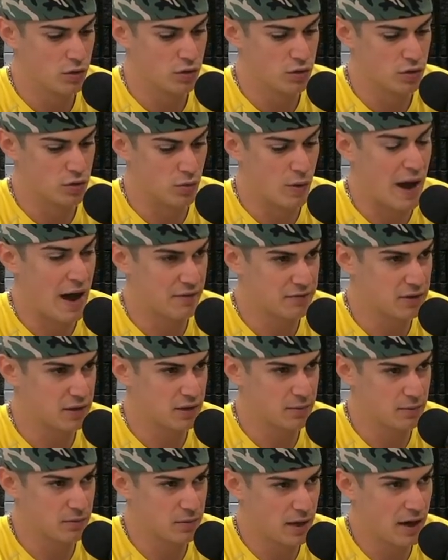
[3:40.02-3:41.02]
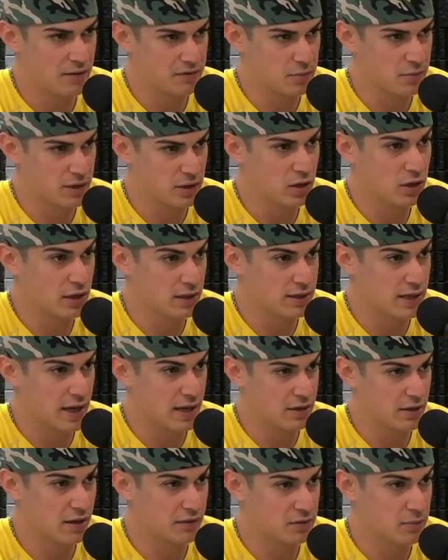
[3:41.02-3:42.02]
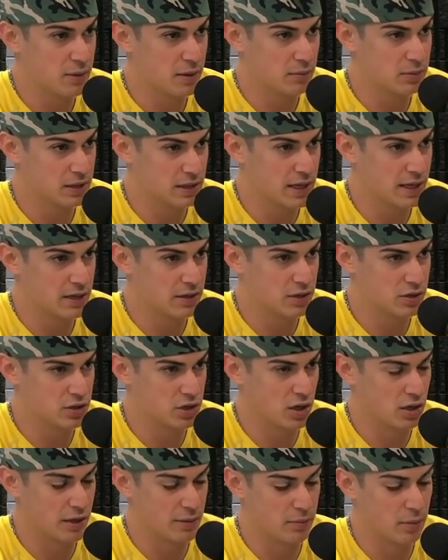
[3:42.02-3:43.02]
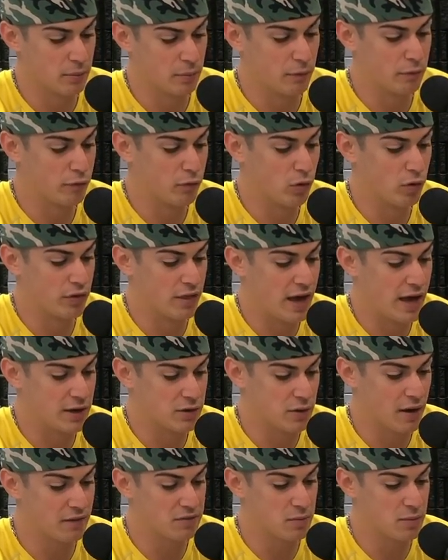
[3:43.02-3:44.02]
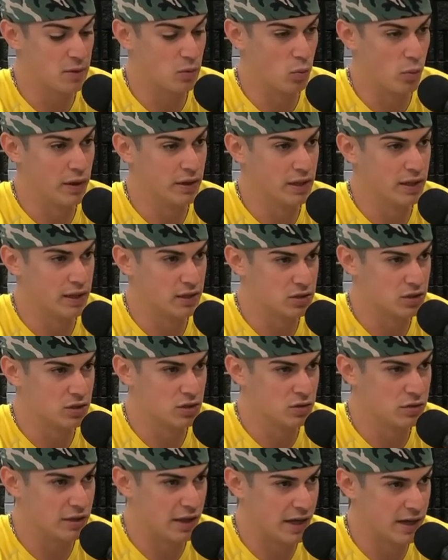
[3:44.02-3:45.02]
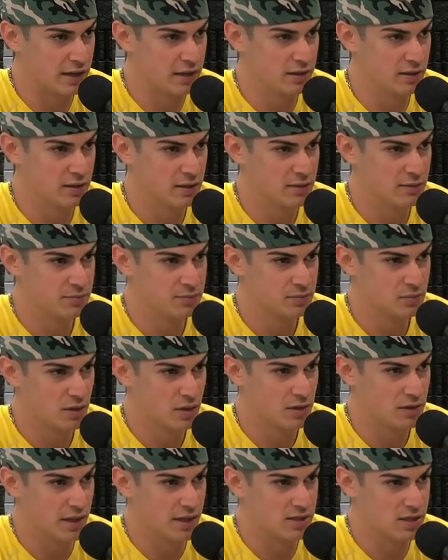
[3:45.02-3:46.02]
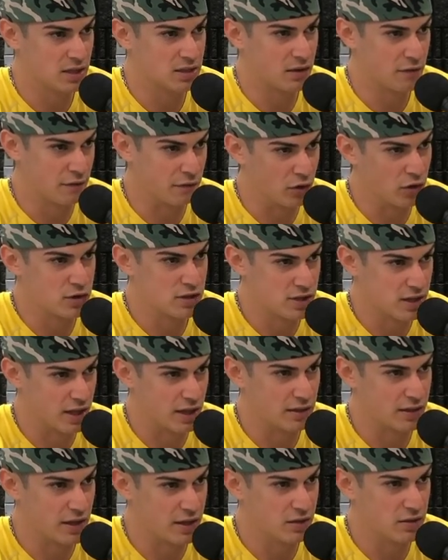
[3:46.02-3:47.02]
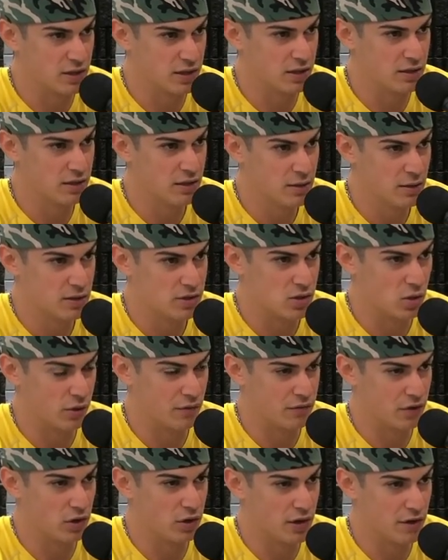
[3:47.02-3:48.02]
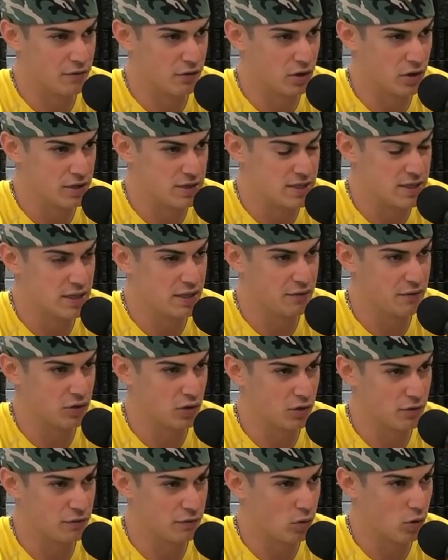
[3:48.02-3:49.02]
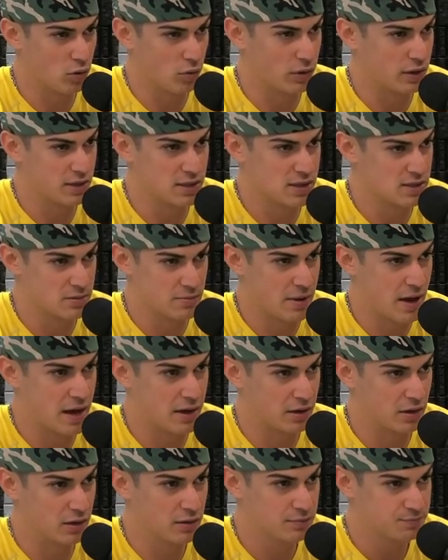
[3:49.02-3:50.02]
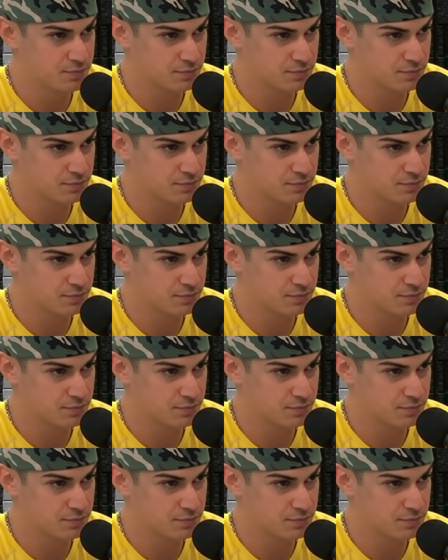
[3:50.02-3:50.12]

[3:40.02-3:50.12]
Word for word: you have to you have to be good at that. You have to be able to get in the shot lane. But before that, you have to be willing to do that. Yes. That's like the first thing that you yeah. need. So True. if you're if you're a D, if you're a forward, it doesn't matter.